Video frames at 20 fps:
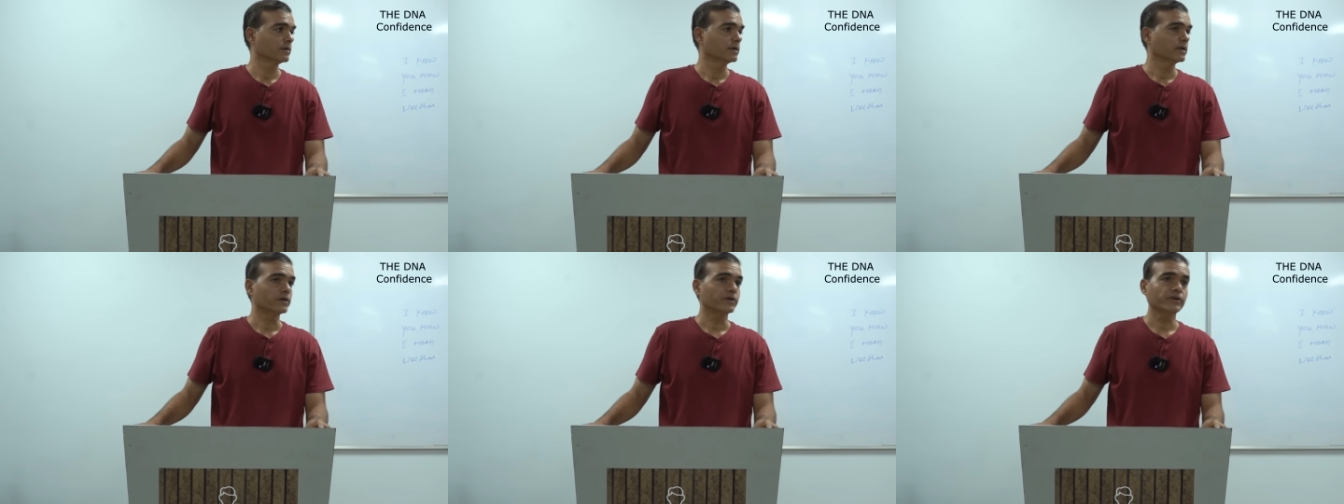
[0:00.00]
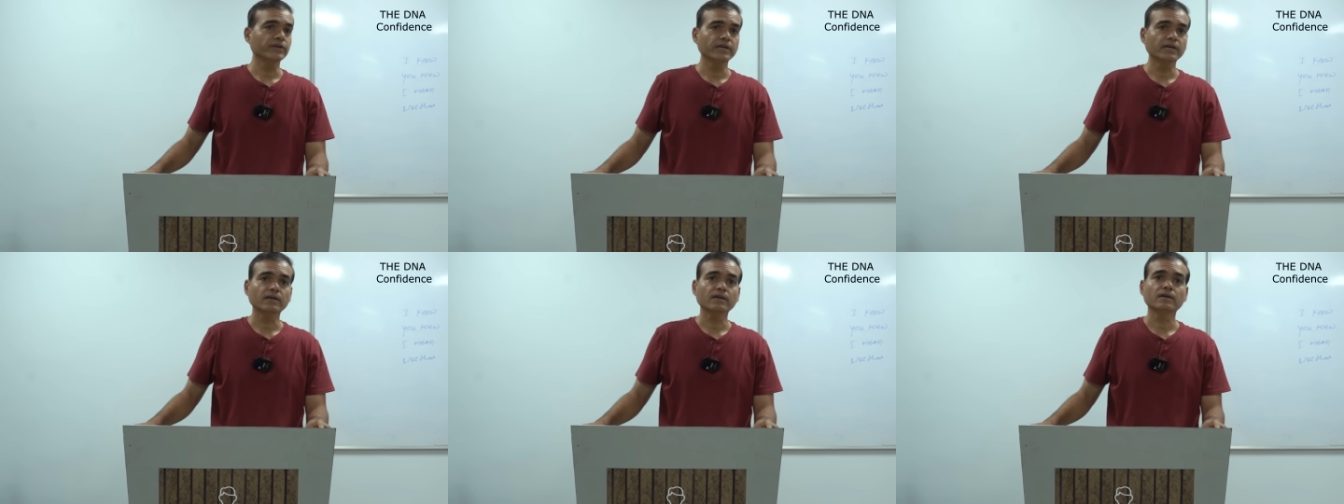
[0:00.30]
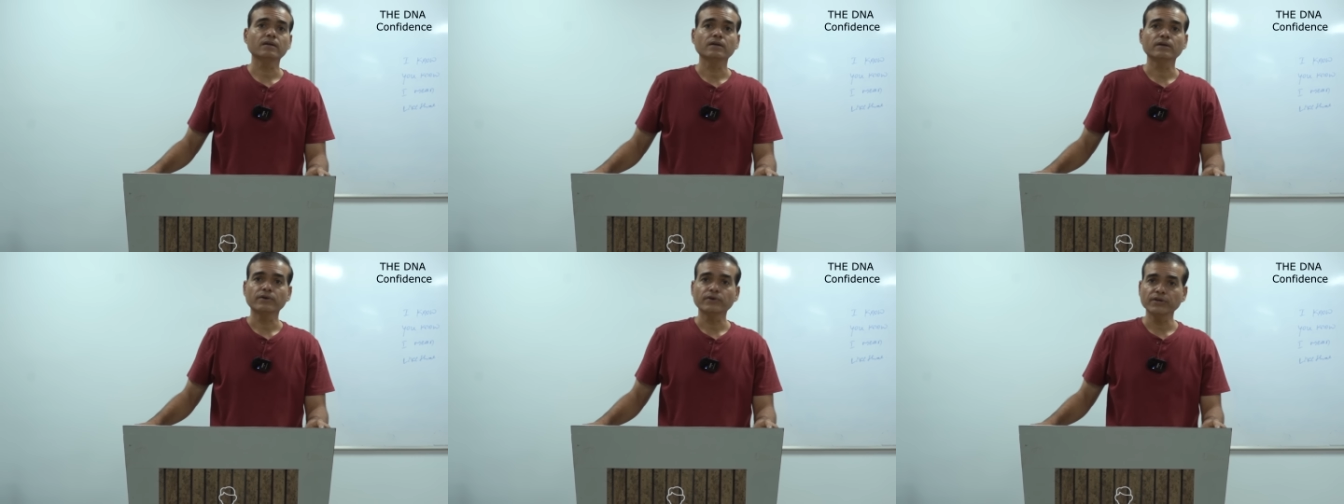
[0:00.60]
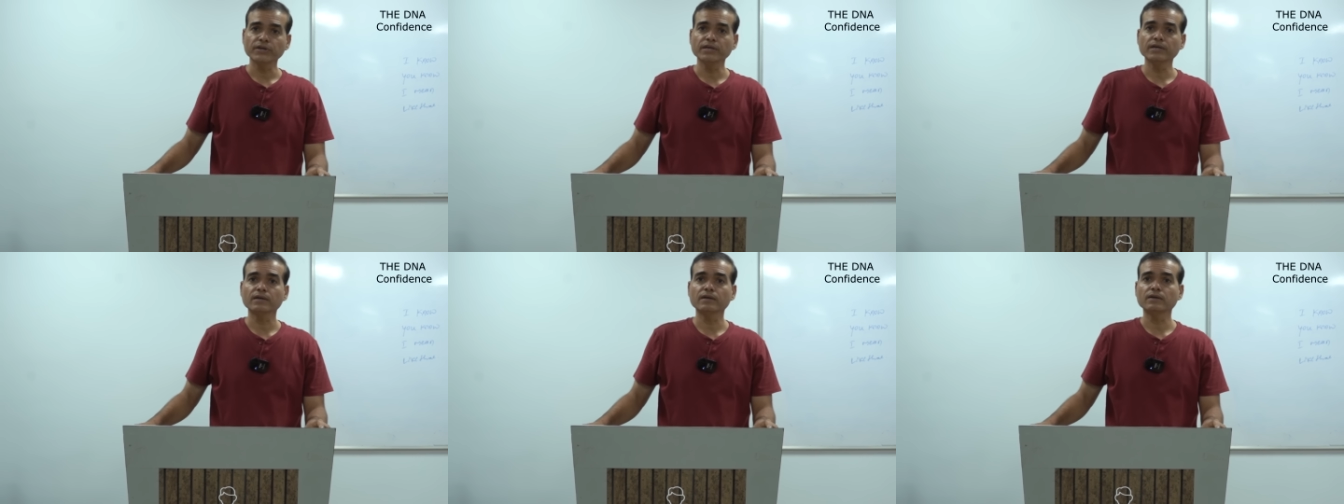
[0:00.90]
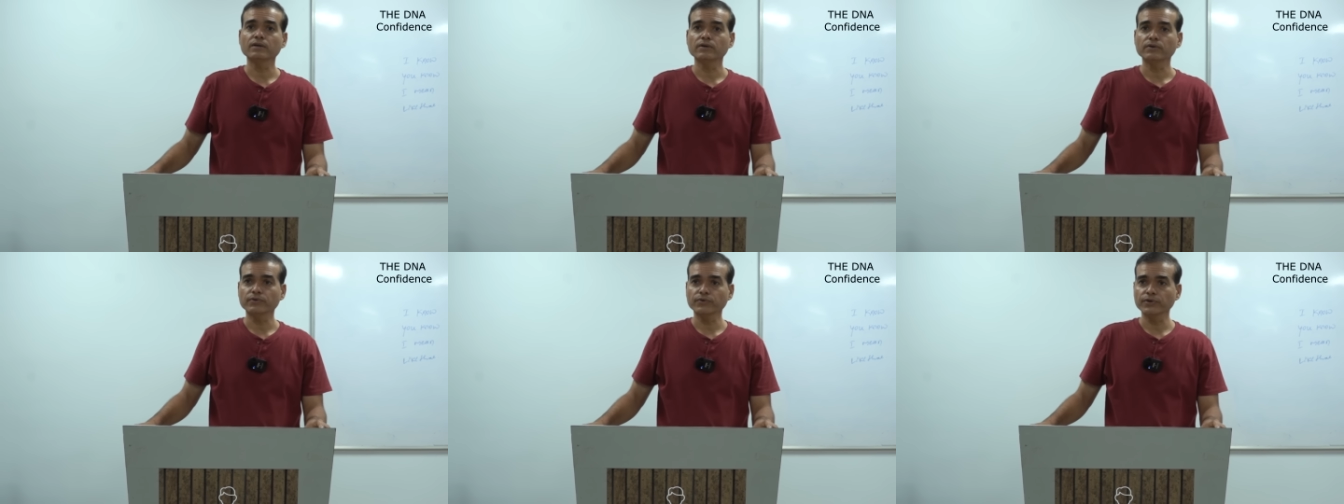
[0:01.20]
real, real,
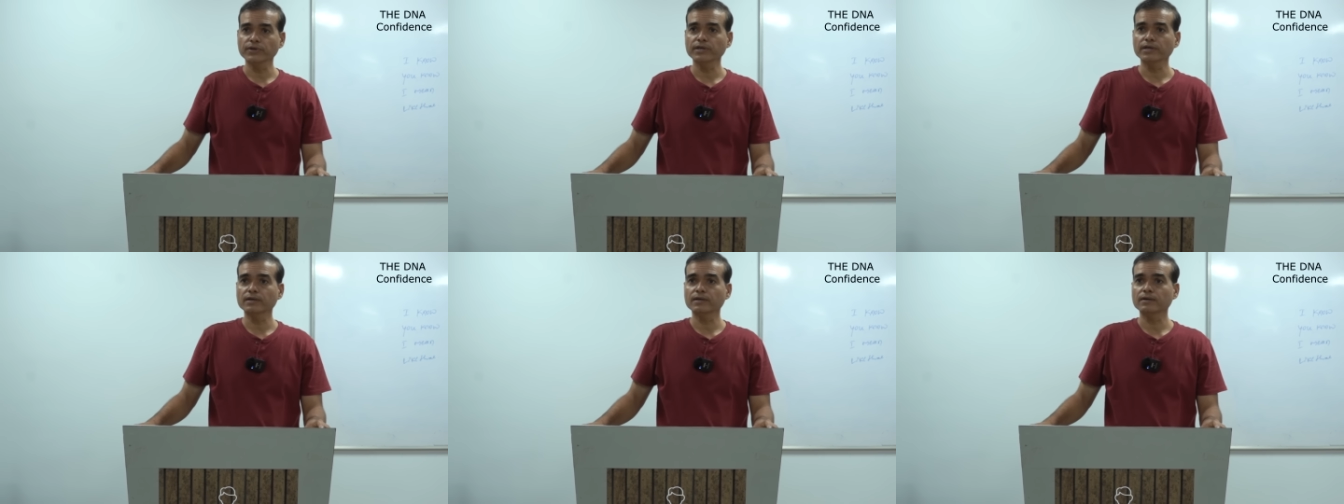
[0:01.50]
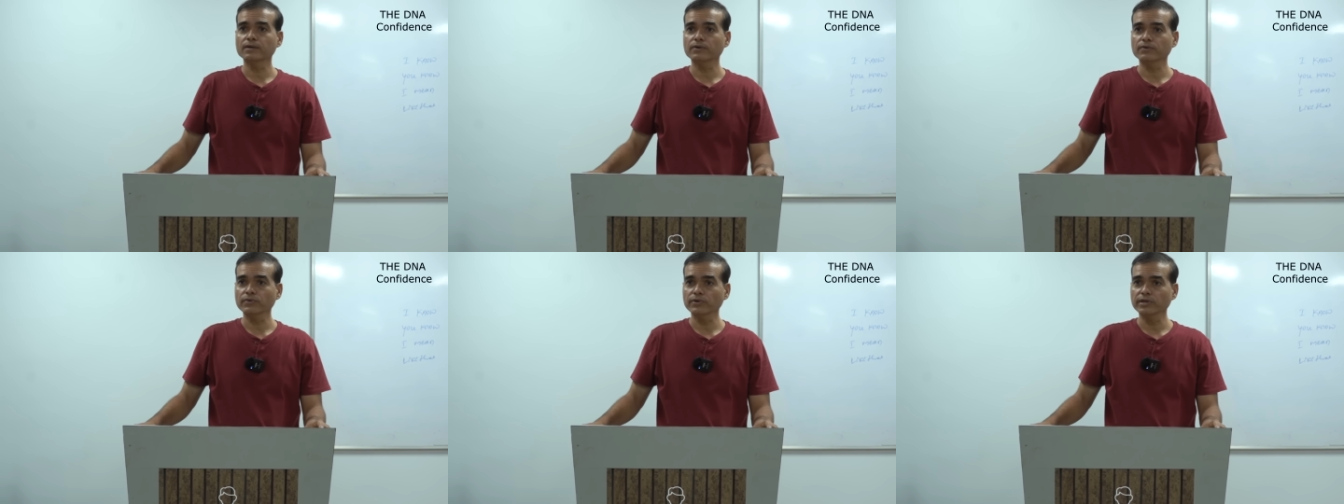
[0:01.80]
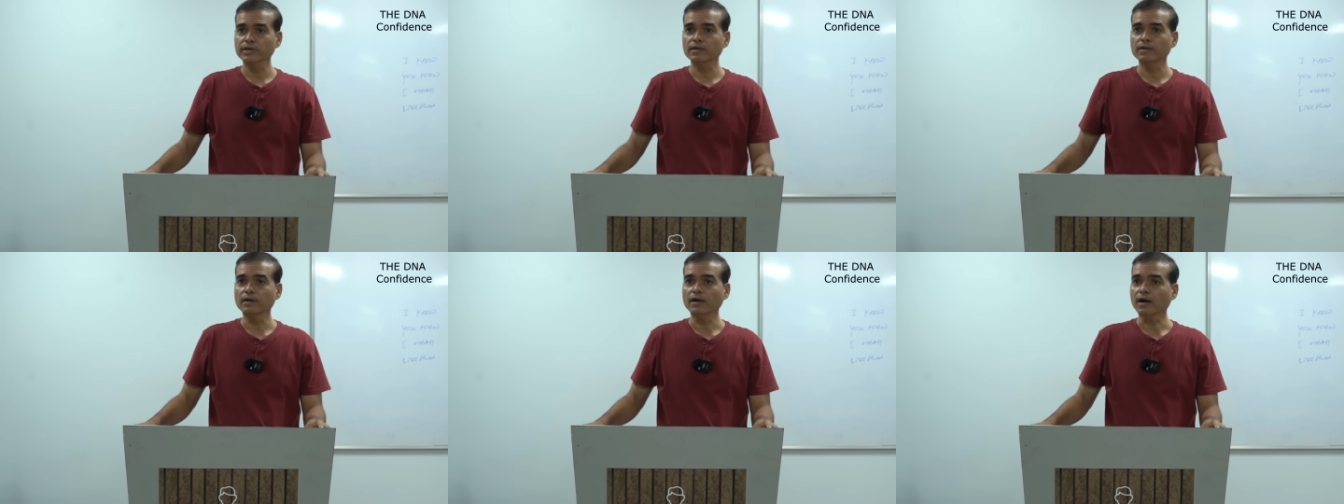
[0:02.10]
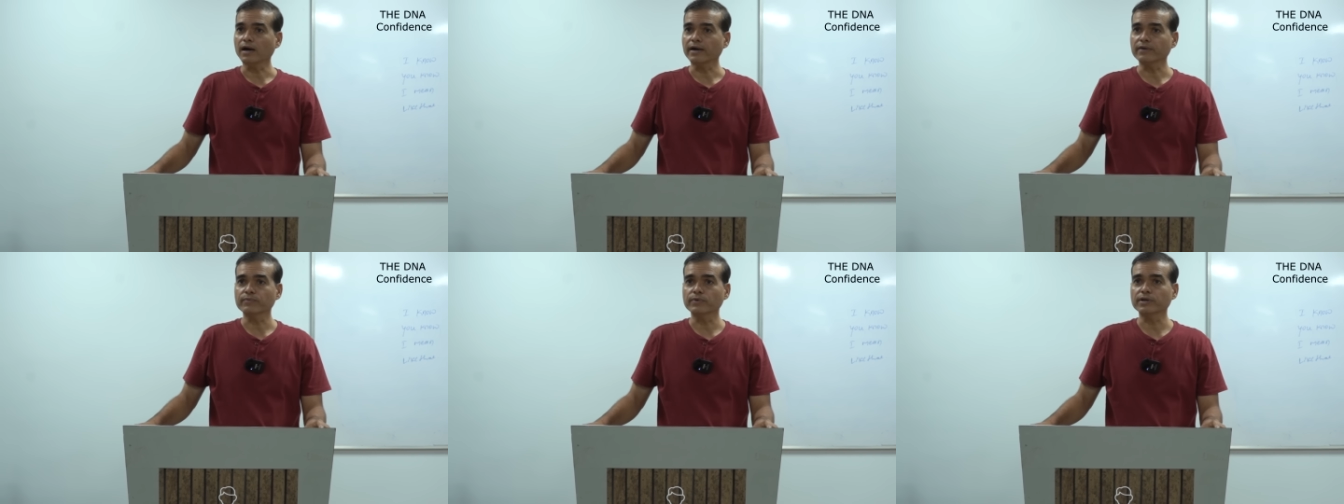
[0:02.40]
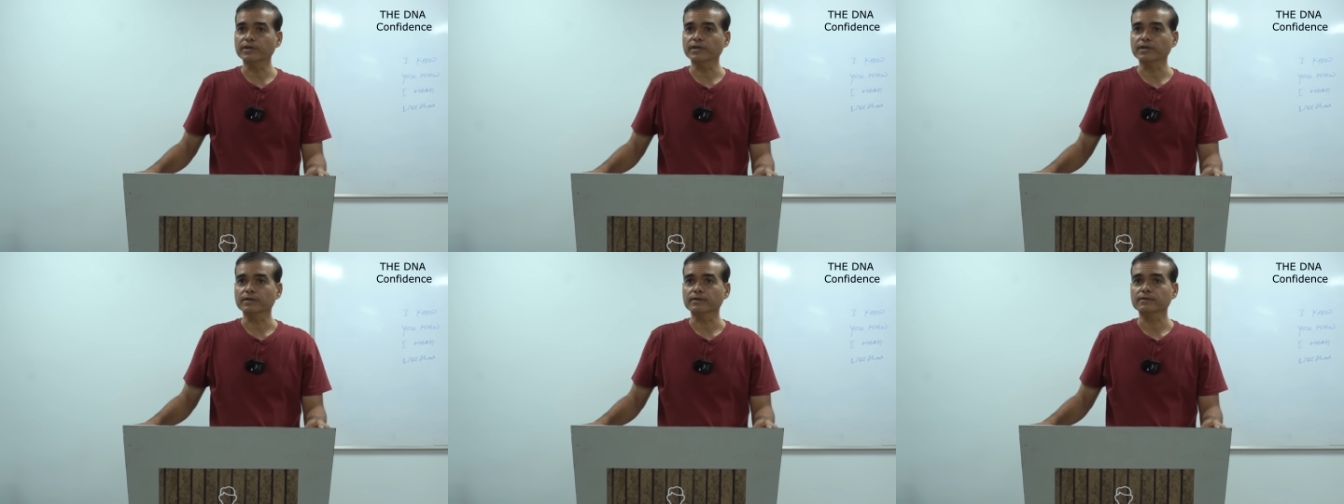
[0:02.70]
real, real
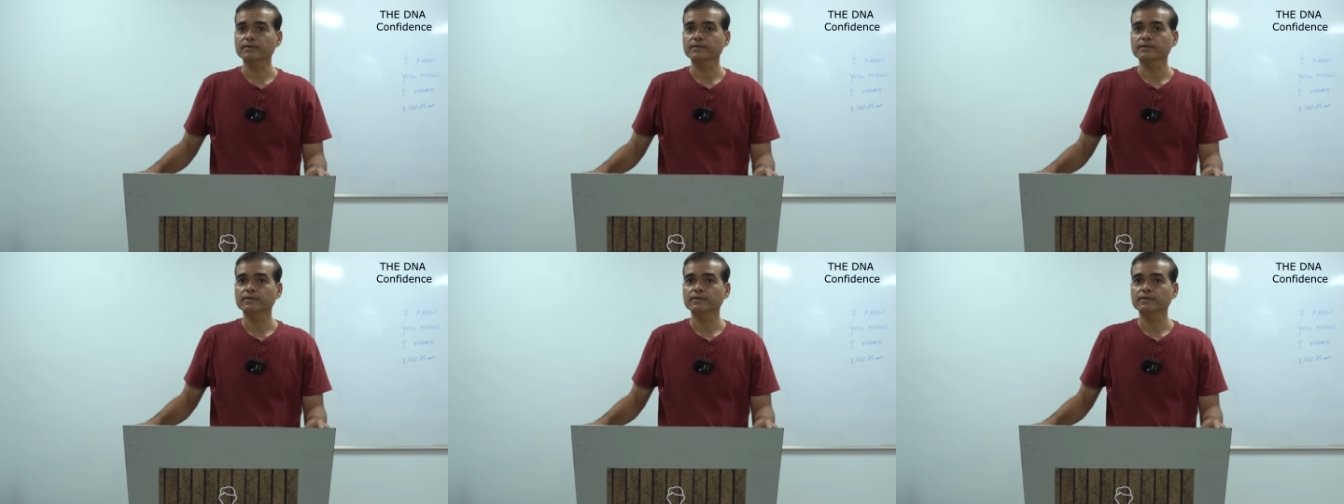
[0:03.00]
hardworking.